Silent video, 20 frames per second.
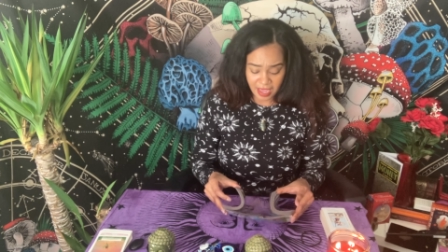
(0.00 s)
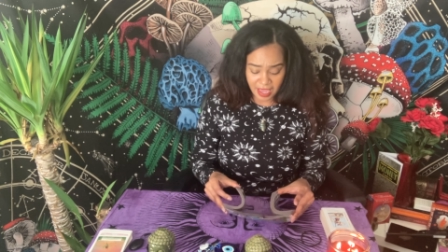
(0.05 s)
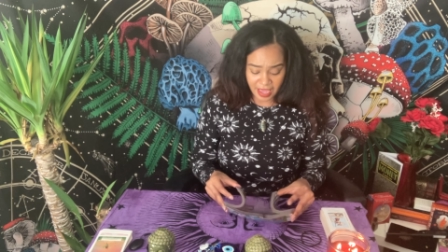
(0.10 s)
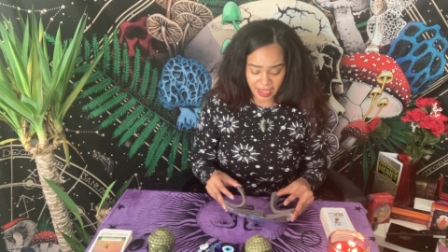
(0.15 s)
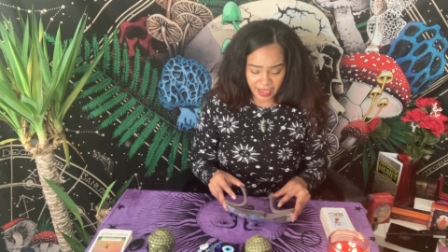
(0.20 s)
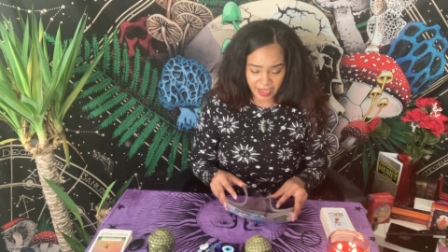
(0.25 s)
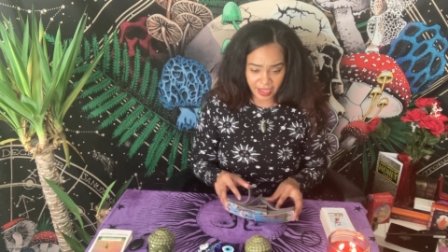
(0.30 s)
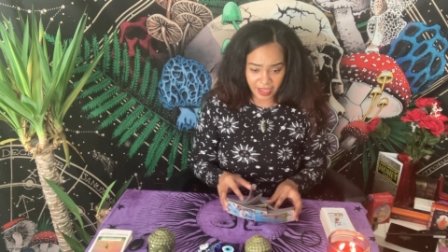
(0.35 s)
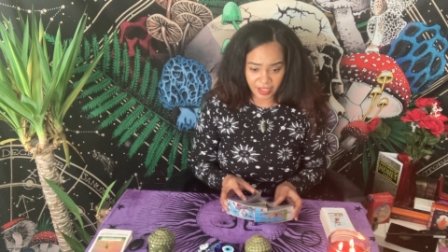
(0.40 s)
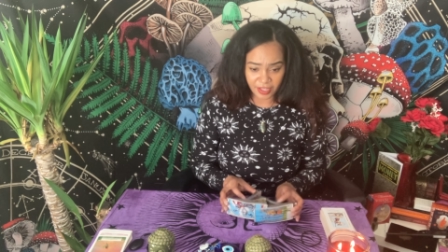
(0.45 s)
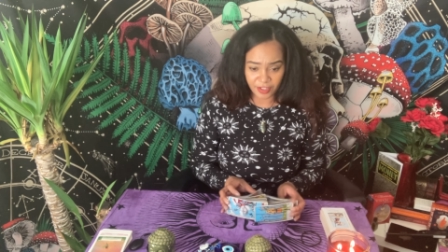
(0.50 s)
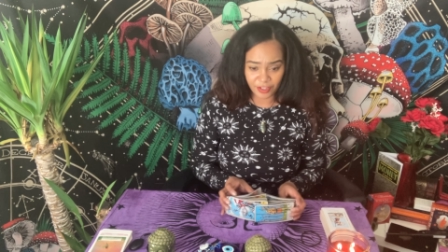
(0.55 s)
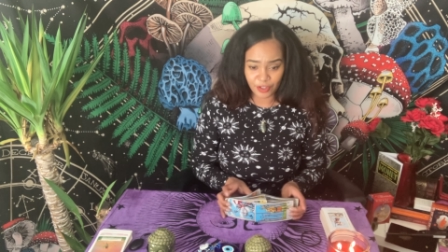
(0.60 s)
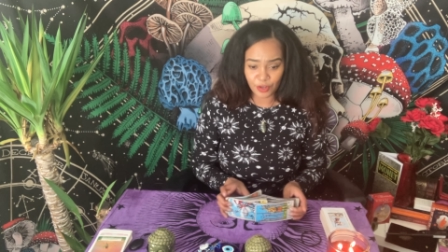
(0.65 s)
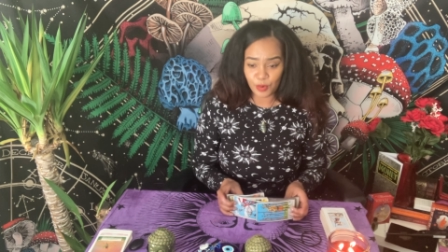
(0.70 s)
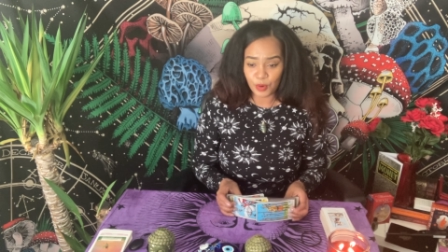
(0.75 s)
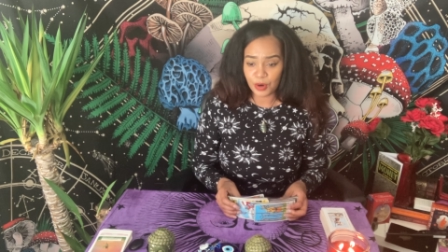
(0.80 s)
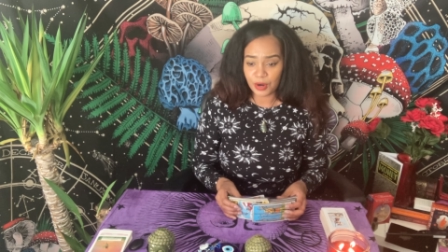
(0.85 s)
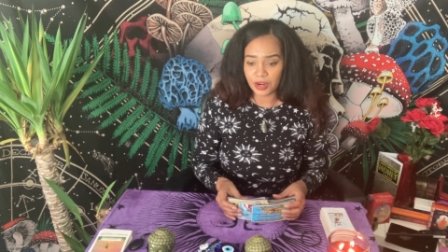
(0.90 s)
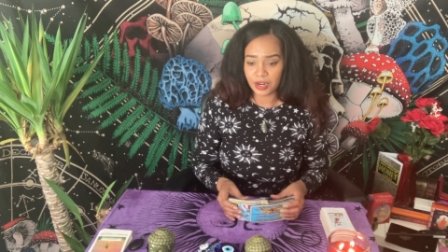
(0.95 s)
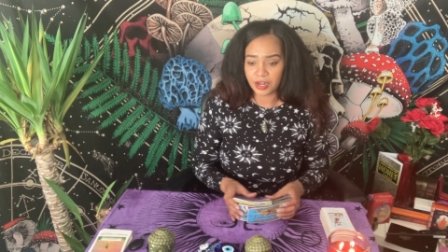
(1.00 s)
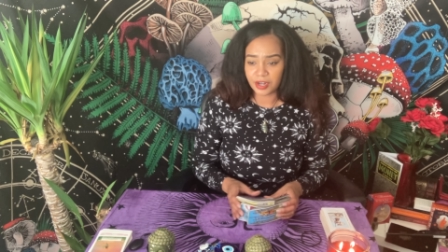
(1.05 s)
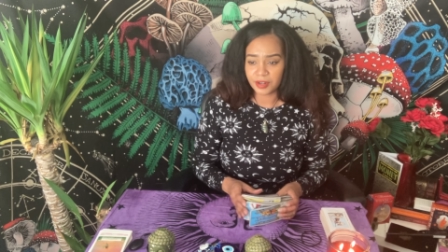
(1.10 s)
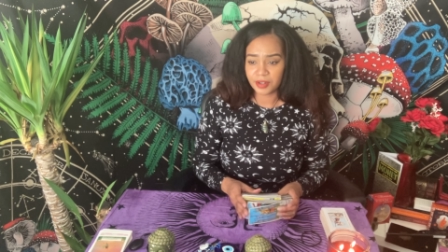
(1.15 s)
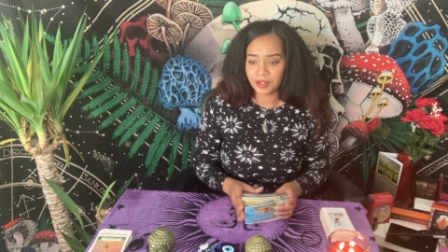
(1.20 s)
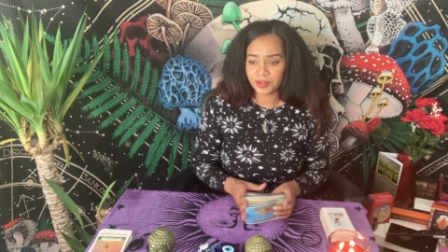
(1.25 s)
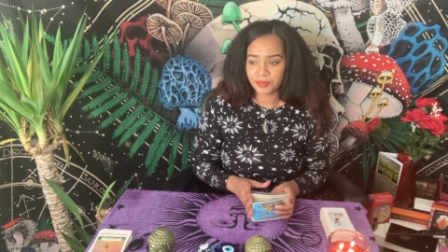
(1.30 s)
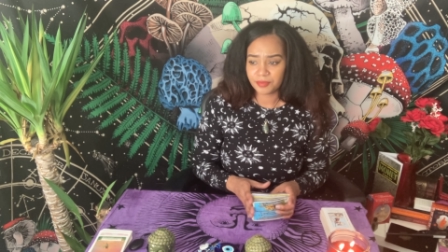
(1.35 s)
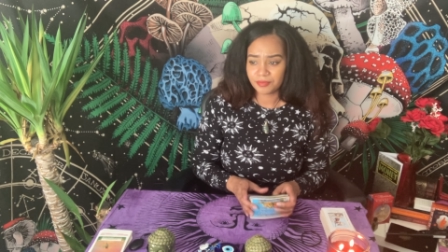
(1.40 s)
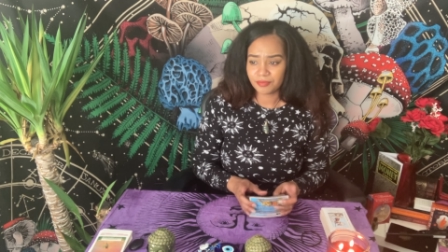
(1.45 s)
And your
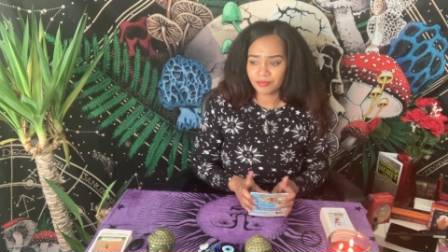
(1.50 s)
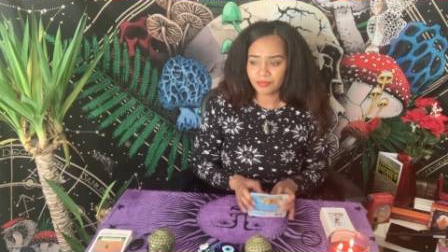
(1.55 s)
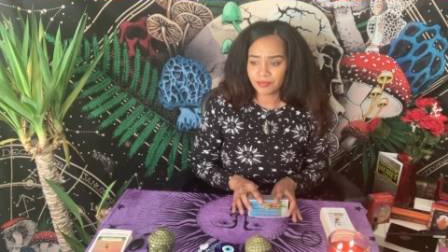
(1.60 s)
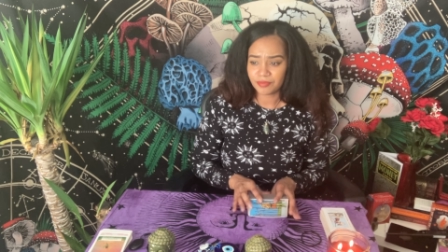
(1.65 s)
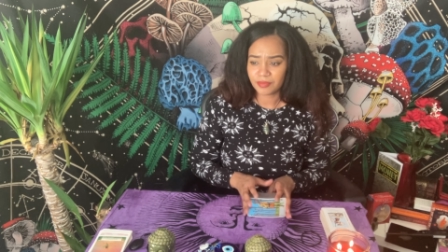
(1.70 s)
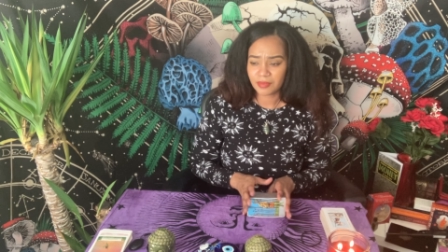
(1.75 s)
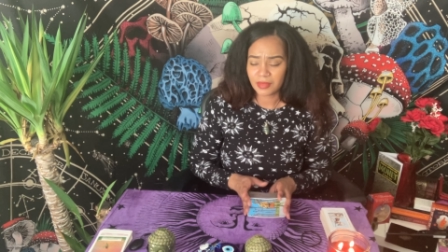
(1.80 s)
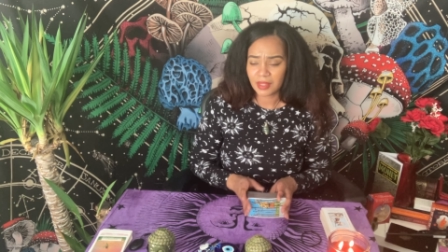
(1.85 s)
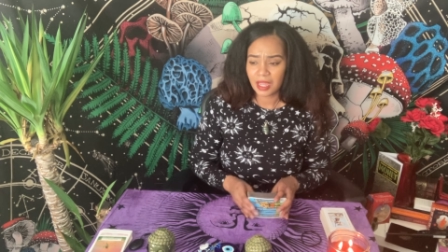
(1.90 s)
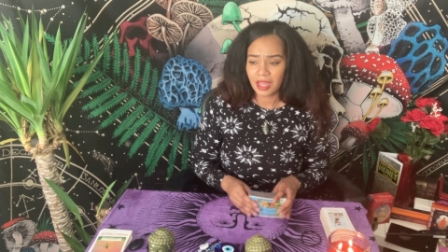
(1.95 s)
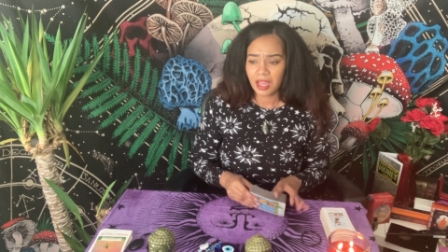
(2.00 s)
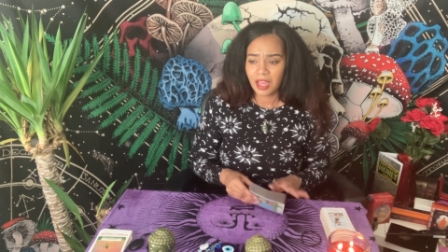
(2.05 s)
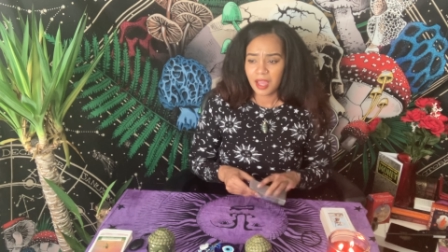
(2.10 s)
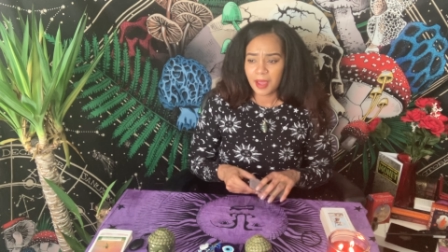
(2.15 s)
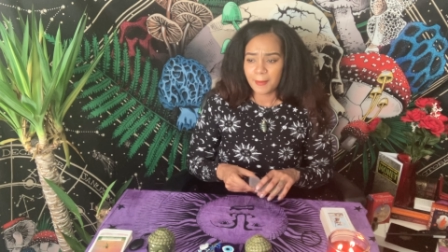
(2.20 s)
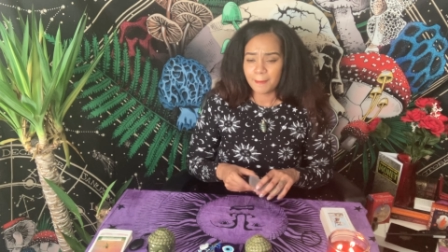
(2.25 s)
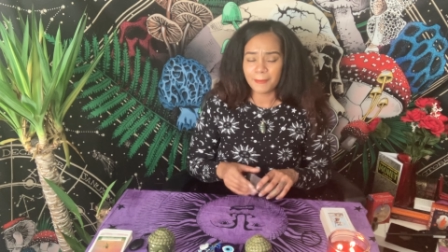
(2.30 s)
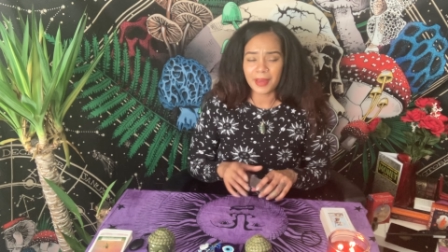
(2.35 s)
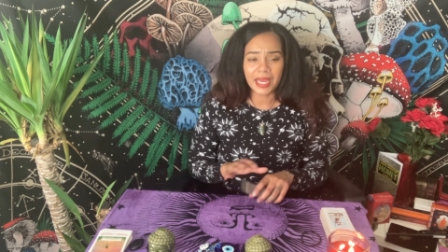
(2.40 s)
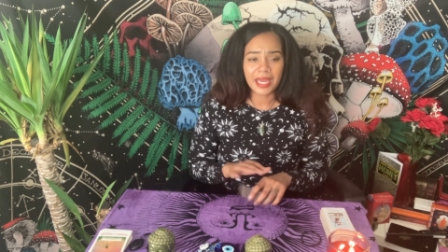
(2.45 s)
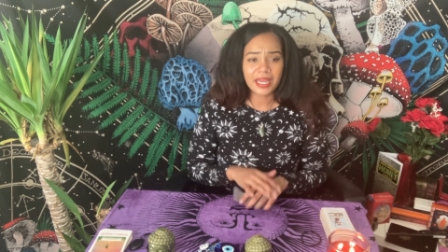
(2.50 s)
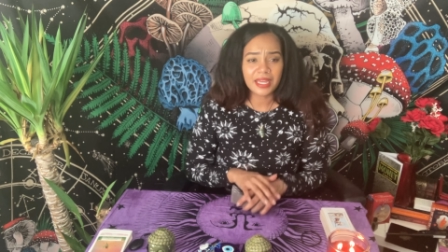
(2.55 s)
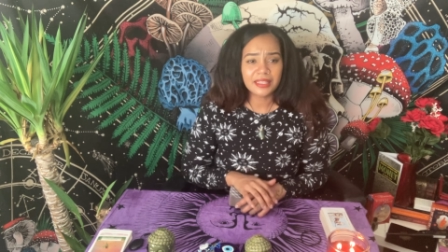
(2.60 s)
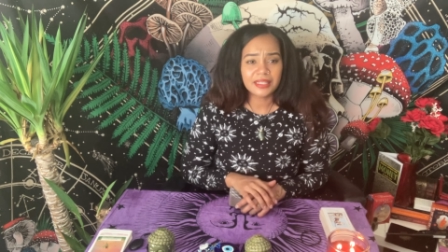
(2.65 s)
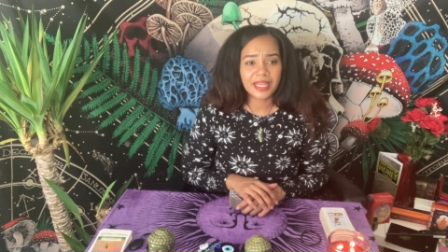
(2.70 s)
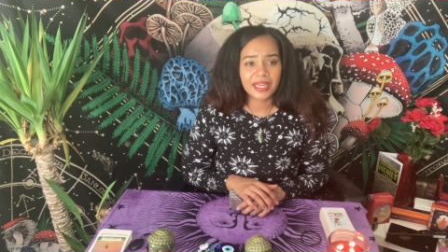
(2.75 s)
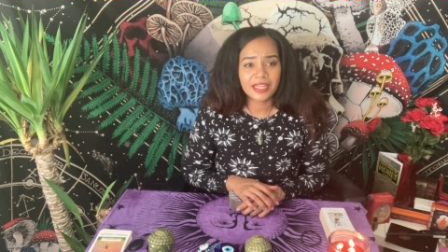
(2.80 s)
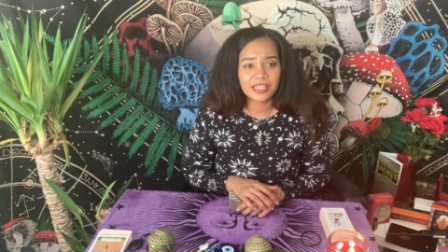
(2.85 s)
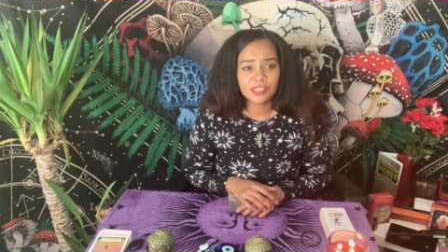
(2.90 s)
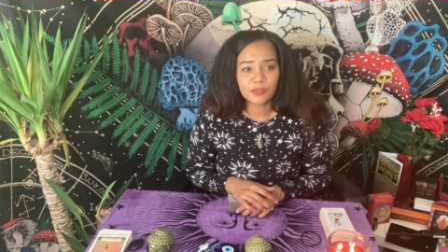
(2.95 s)
bad
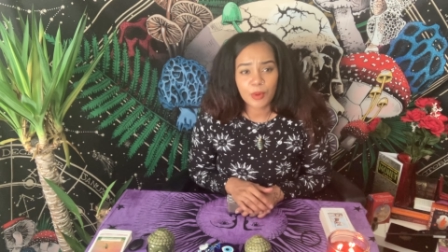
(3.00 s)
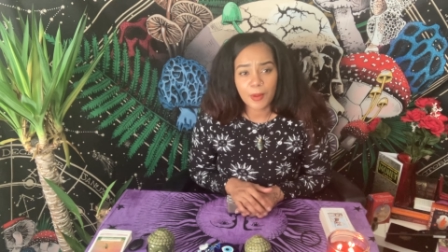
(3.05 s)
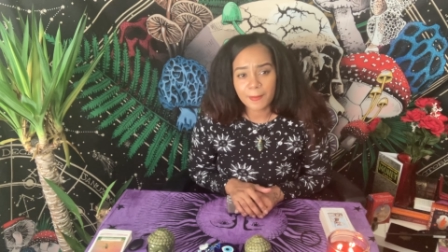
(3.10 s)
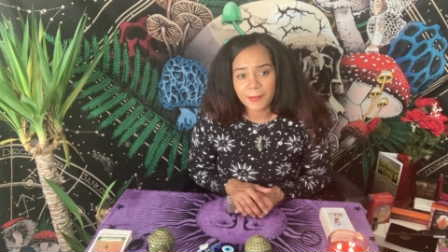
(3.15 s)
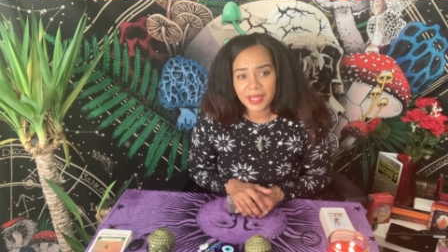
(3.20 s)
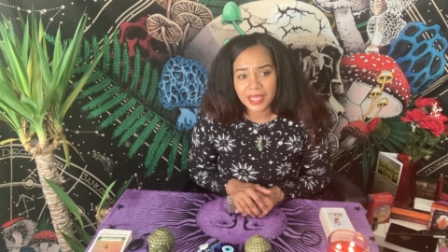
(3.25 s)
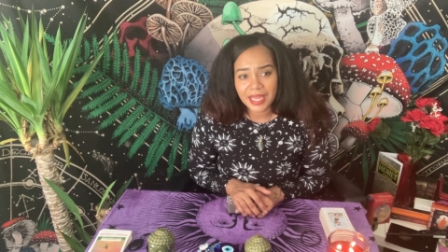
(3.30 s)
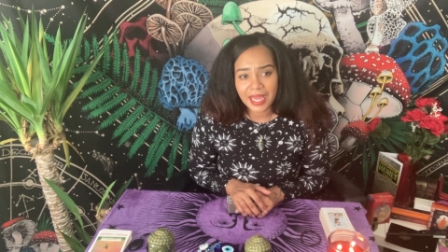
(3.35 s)
days won't be